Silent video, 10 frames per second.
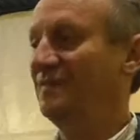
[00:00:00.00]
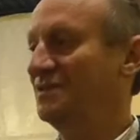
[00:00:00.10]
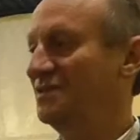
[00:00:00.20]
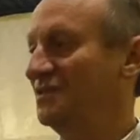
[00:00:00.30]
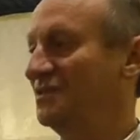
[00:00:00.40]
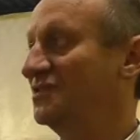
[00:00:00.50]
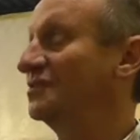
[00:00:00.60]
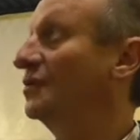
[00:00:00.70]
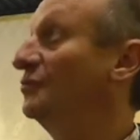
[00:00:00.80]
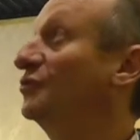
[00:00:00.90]
This
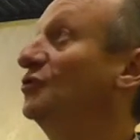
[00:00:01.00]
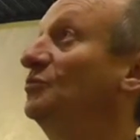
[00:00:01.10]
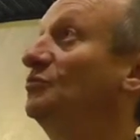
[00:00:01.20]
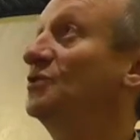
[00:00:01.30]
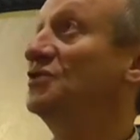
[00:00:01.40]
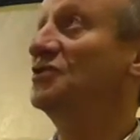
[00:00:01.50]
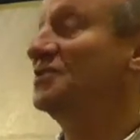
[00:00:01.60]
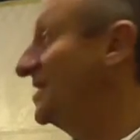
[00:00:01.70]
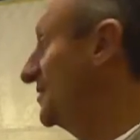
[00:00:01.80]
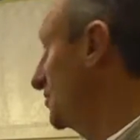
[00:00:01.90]
is a room which
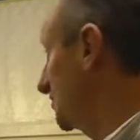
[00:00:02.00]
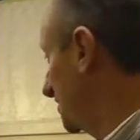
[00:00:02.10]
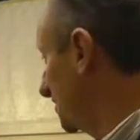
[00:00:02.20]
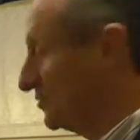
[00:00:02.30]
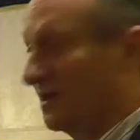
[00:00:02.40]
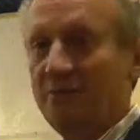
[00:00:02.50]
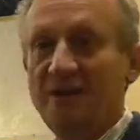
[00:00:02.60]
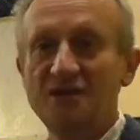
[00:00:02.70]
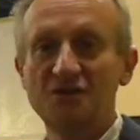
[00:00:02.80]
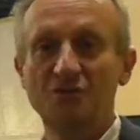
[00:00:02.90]
is now used as a
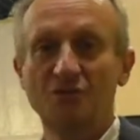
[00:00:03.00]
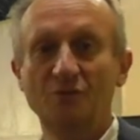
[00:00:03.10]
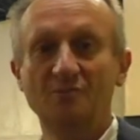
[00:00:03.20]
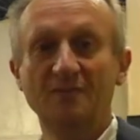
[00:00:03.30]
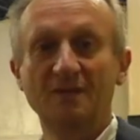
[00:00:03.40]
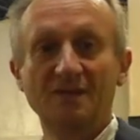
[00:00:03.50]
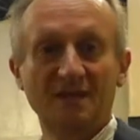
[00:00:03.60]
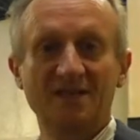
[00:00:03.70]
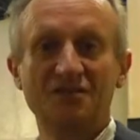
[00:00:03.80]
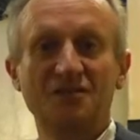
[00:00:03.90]
recreation
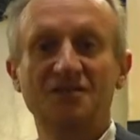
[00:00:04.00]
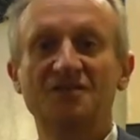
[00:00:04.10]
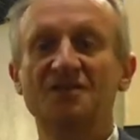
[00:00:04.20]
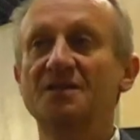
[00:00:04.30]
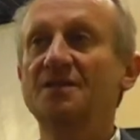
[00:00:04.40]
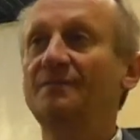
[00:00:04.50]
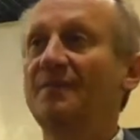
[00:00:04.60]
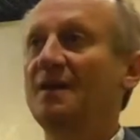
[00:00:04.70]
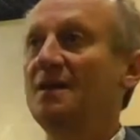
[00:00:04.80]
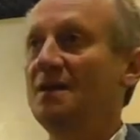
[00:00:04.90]
room, as you can see.
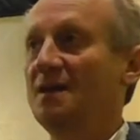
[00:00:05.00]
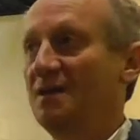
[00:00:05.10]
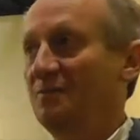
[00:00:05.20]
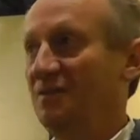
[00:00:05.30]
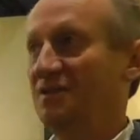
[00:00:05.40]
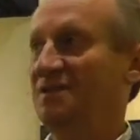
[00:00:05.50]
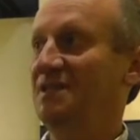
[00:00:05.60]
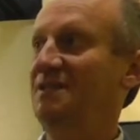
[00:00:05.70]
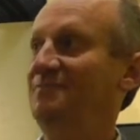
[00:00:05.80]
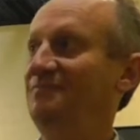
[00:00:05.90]
But
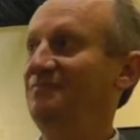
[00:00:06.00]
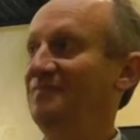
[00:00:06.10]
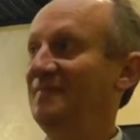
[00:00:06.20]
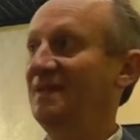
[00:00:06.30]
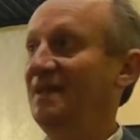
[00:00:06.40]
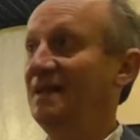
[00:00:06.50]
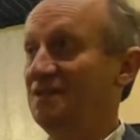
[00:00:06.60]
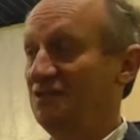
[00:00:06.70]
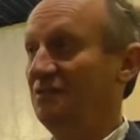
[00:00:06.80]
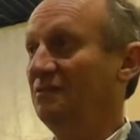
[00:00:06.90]

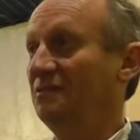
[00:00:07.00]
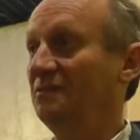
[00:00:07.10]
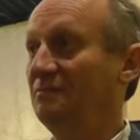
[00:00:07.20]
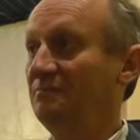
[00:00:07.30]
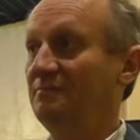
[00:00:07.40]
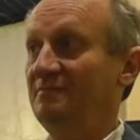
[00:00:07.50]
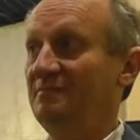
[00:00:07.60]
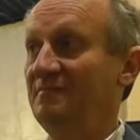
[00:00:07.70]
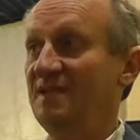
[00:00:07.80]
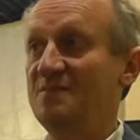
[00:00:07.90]
until
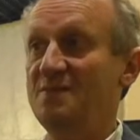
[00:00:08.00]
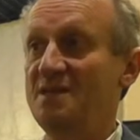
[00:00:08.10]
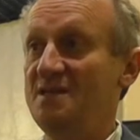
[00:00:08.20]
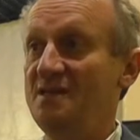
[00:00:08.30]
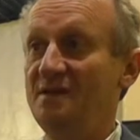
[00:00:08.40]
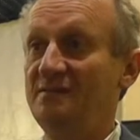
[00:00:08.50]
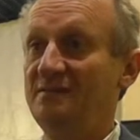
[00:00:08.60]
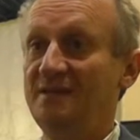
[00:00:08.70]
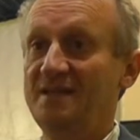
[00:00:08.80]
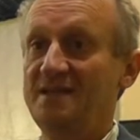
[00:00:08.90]
maybe
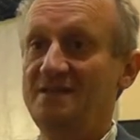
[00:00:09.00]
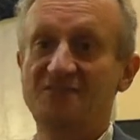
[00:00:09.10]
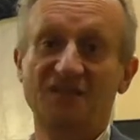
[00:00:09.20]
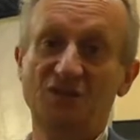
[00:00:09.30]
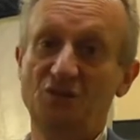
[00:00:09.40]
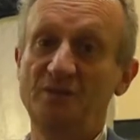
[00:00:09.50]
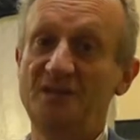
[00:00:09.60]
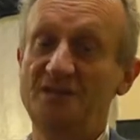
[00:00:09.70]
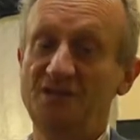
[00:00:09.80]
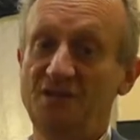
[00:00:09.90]
only 10 or 20
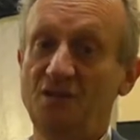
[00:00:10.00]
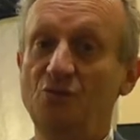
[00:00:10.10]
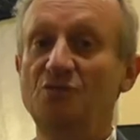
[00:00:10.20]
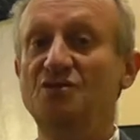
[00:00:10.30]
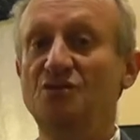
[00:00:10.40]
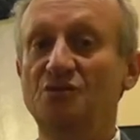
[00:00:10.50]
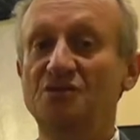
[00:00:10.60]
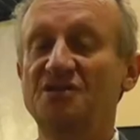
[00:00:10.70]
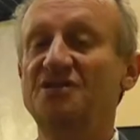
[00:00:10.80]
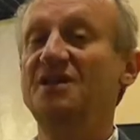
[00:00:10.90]
years ago, it was
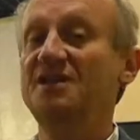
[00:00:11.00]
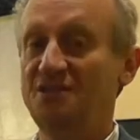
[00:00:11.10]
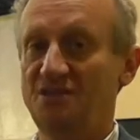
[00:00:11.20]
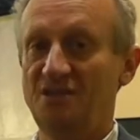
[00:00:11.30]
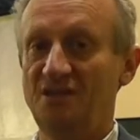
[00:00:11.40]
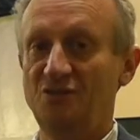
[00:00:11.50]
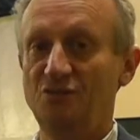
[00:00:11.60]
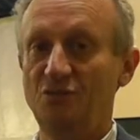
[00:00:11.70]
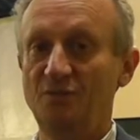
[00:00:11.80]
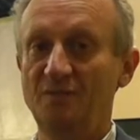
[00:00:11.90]
used as an exercise
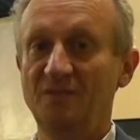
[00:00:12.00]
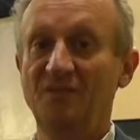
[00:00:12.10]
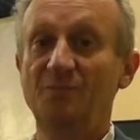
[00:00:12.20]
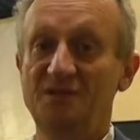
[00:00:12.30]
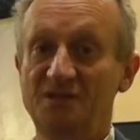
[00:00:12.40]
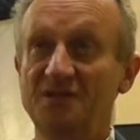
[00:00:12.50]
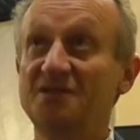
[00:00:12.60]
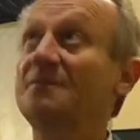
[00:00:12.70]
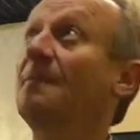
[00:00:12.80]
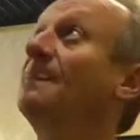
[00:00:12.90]
room for prisoners.